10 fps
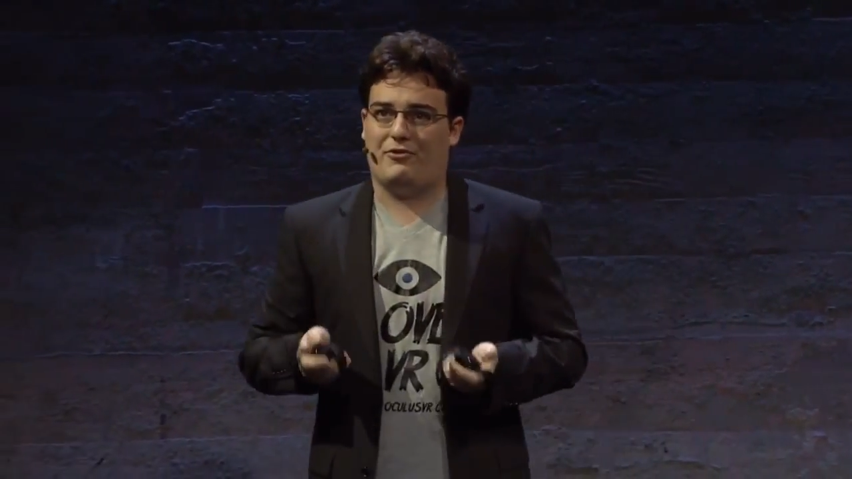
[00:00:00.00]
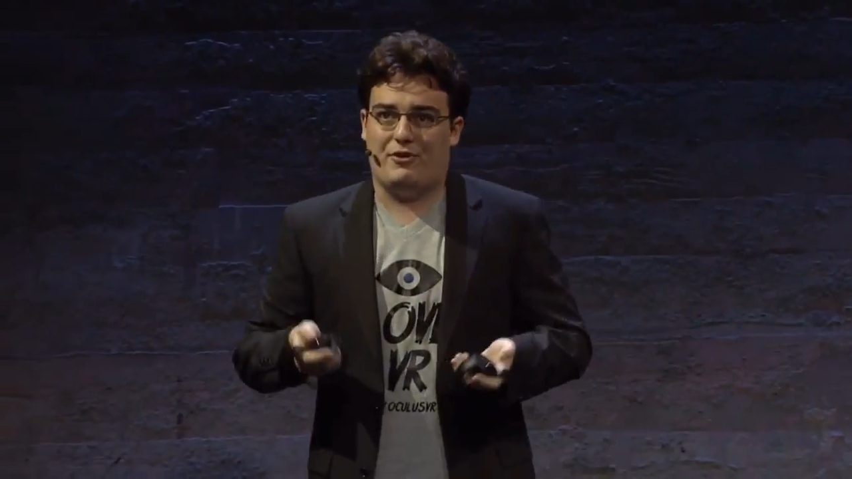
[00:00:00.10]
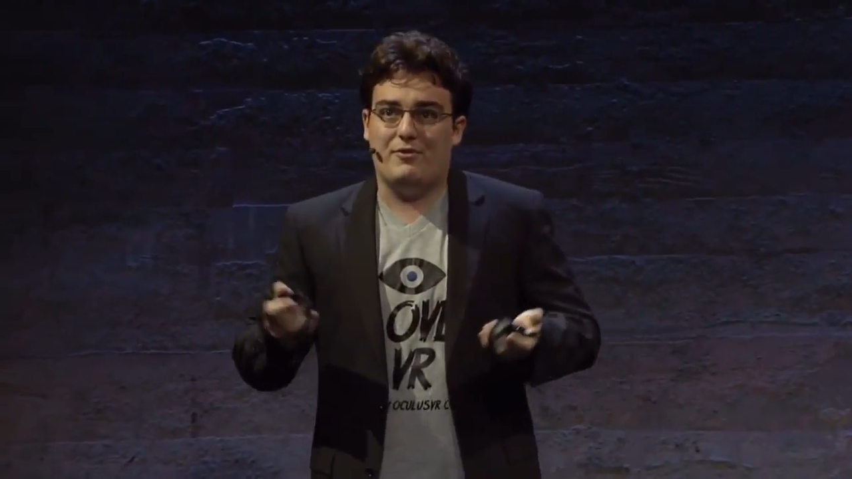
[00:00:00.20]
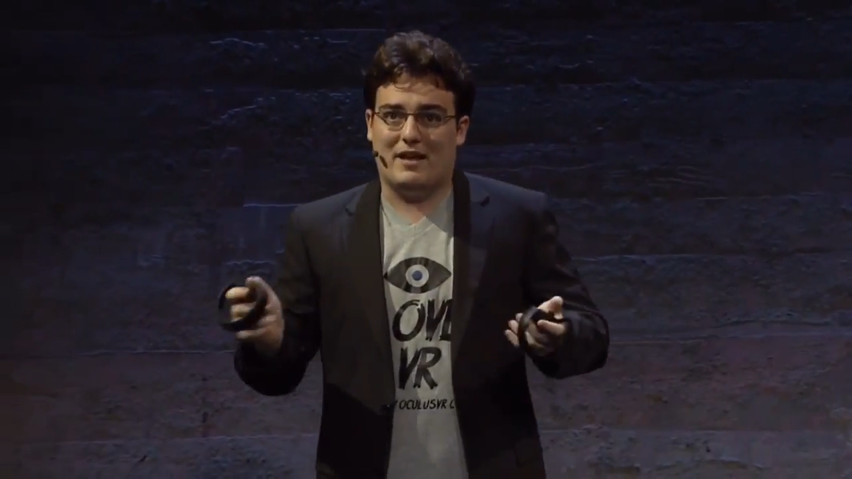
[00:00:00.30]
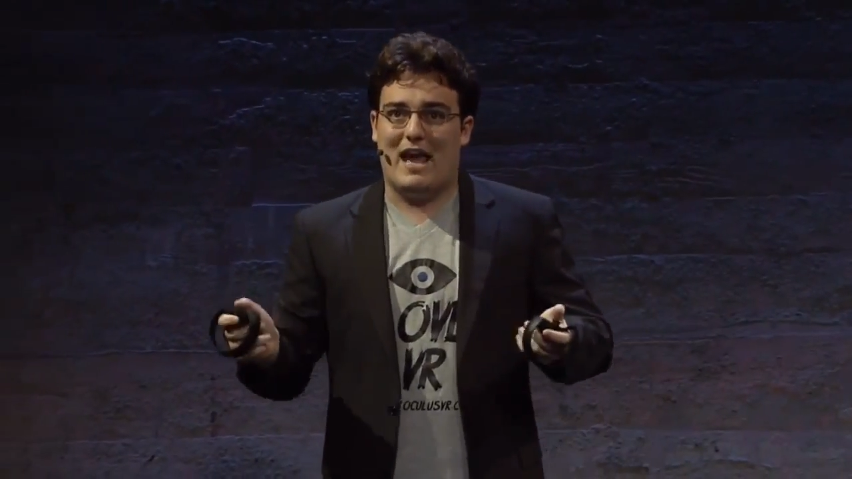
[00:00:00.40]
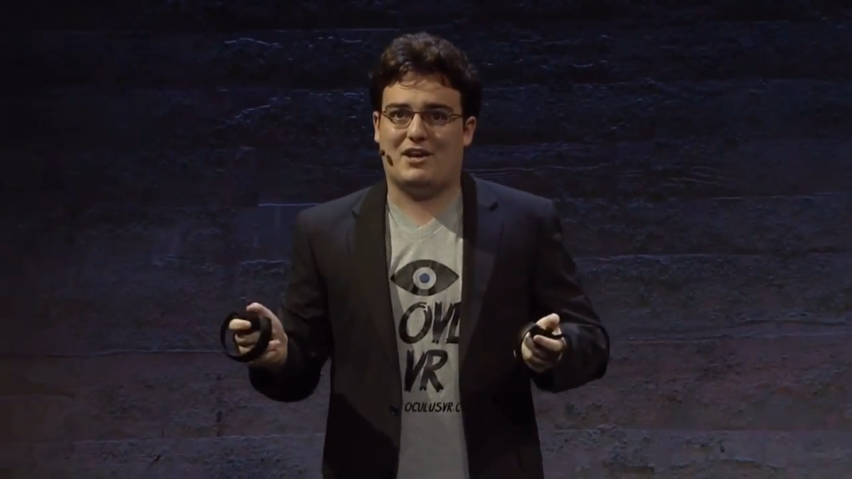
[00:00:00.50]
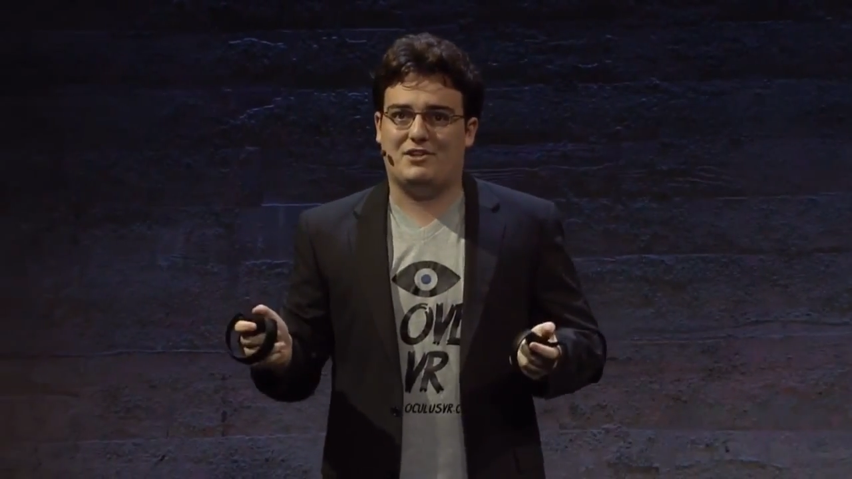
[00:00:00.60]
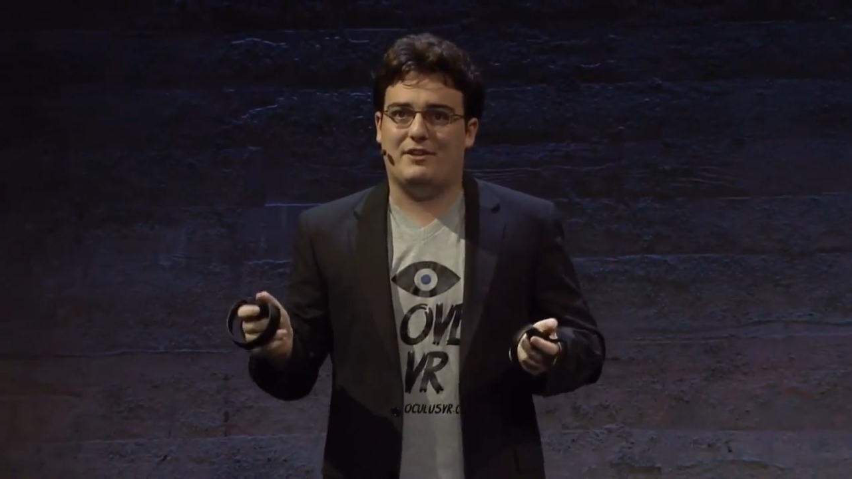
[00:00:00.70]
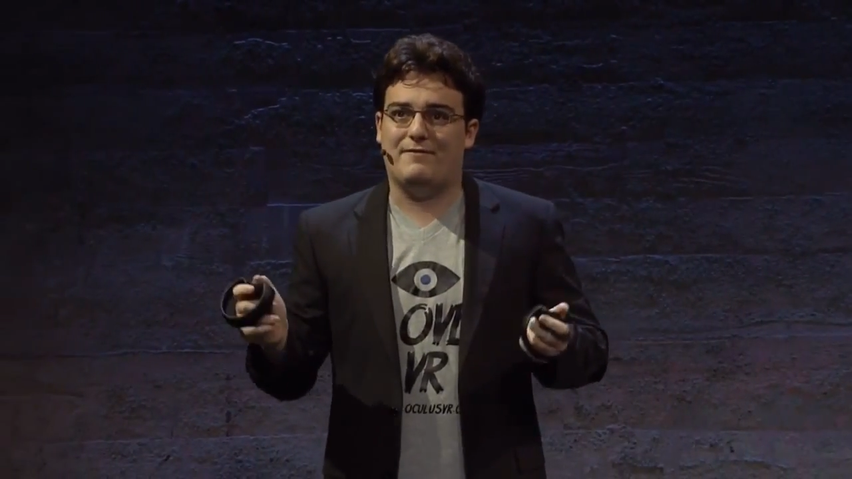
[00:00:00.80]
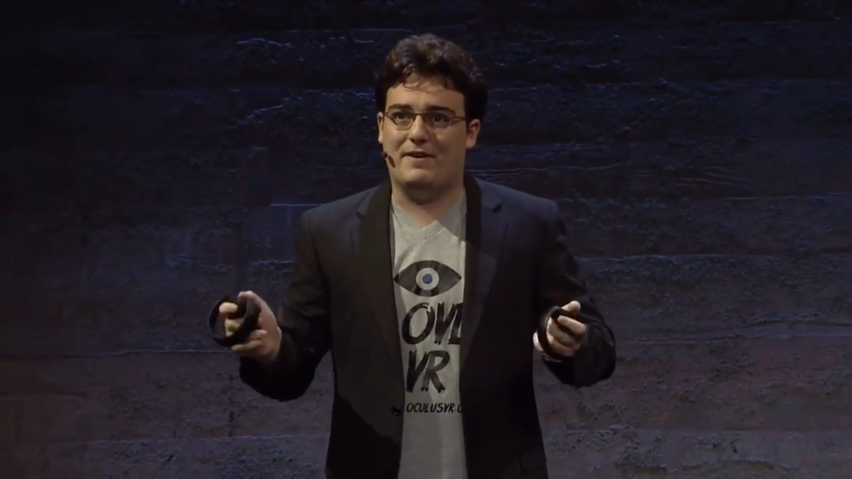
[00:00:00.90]
so that you can
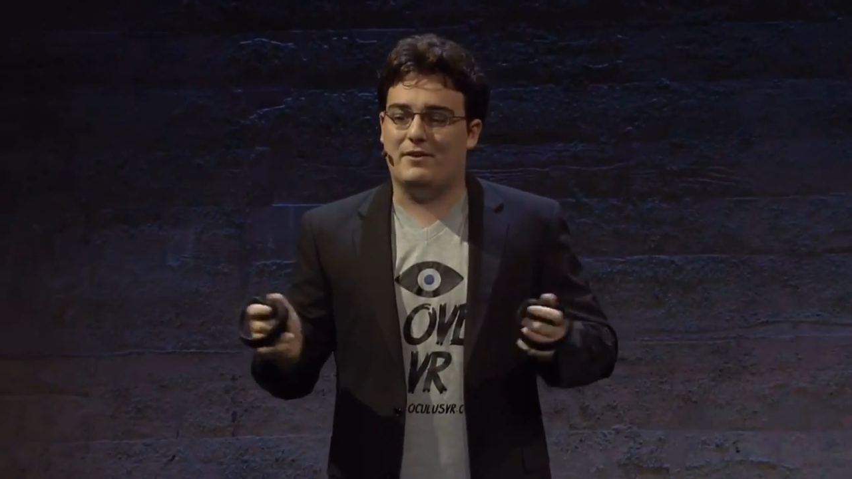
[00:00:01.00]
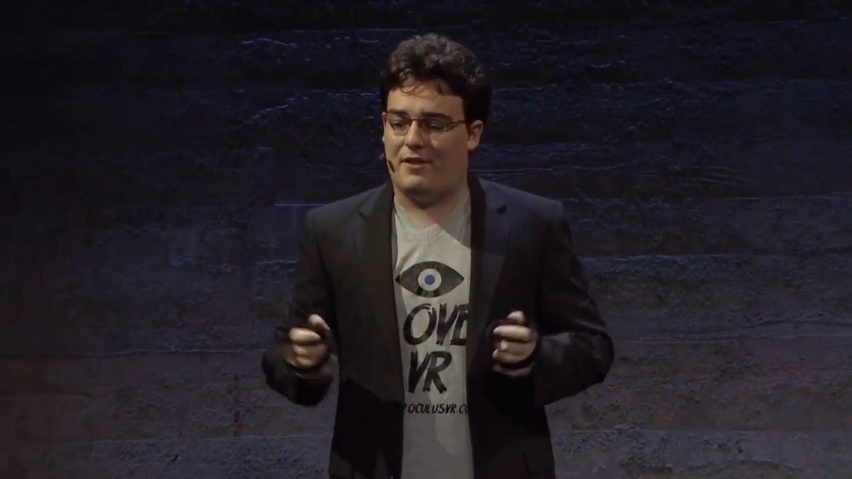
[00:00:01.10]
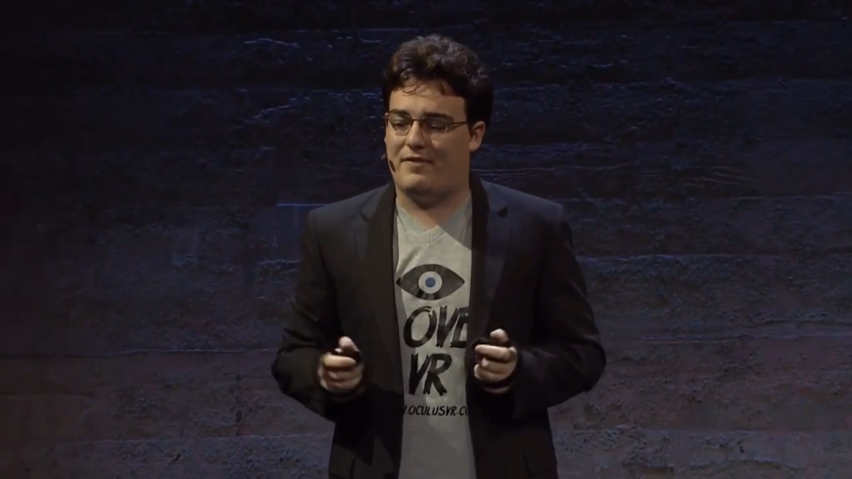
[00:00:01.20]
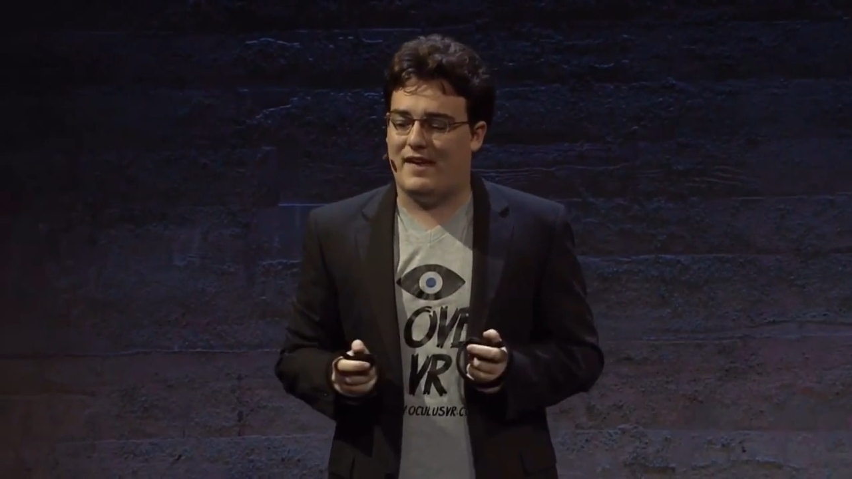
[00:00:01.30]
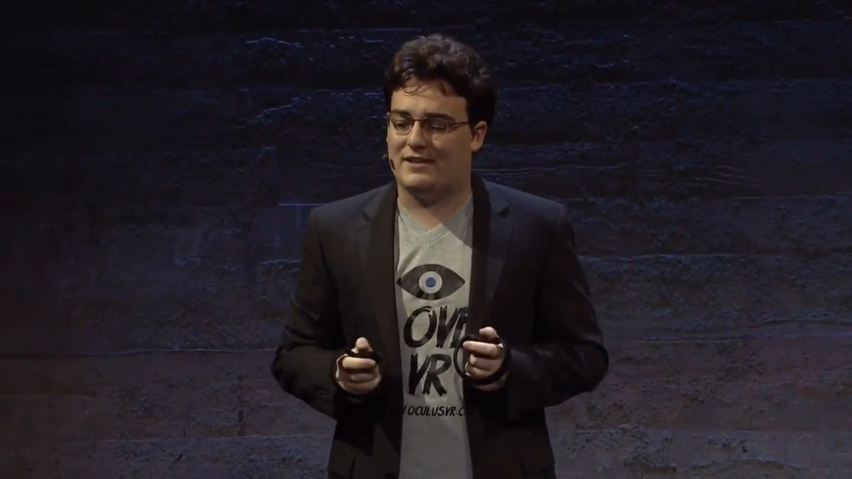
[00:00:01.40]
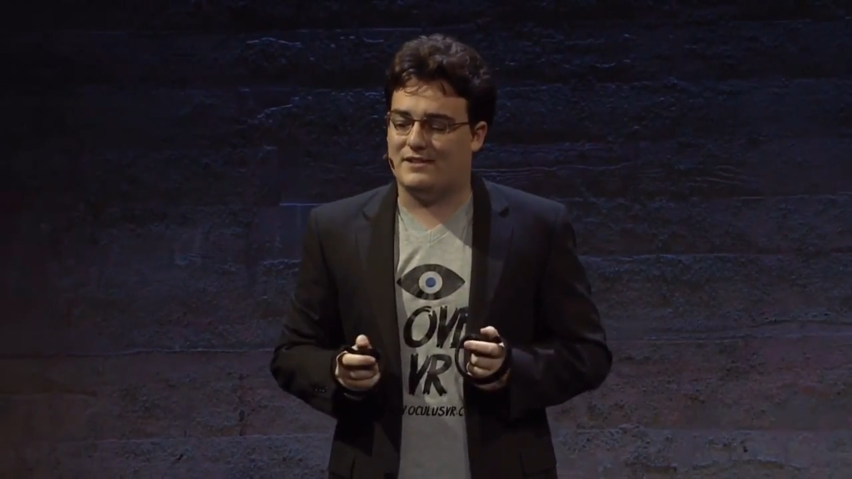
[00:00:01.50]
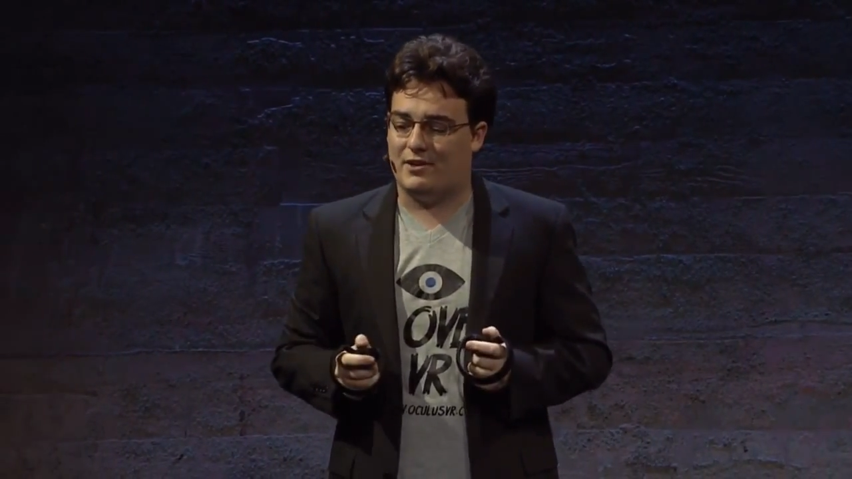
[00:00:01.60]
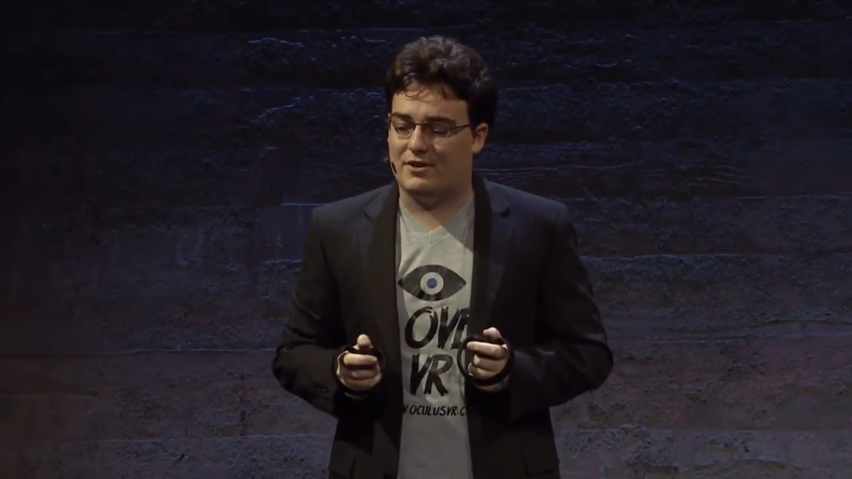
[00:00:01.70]
actually feel the things that you're